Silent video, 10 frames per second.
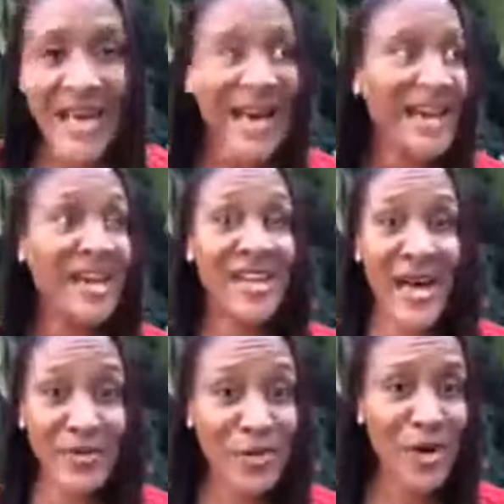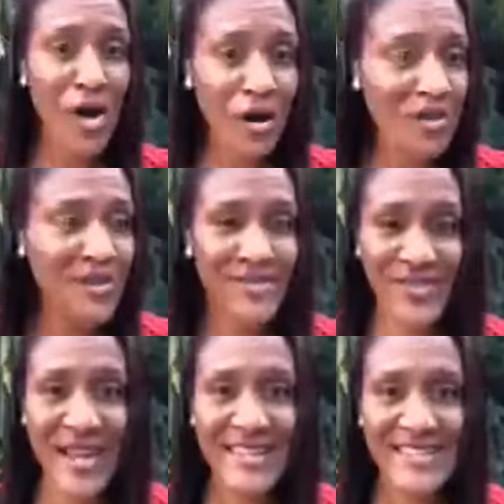And I called the
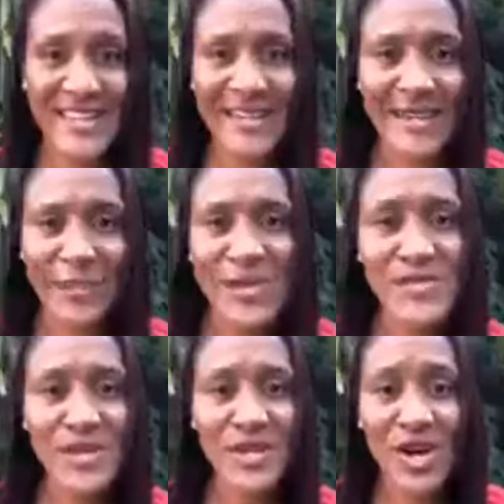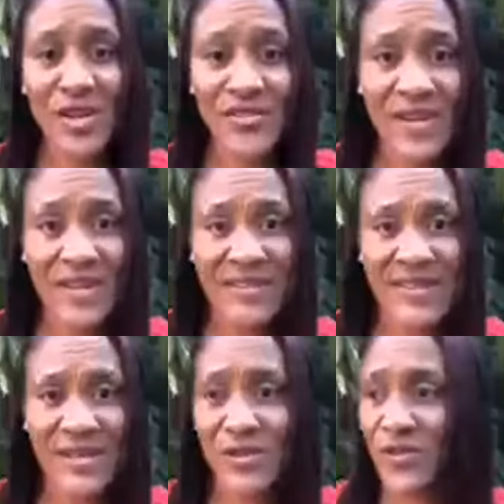flight attendant, I pressed the button, called the flight
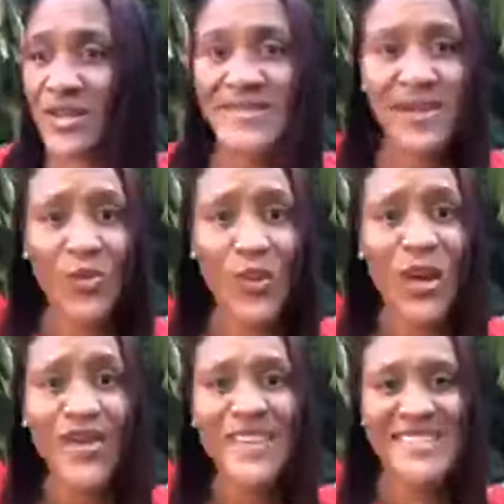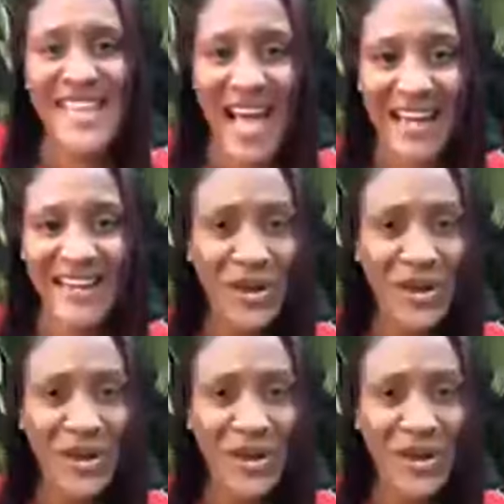attendant over, and I was like, where is that?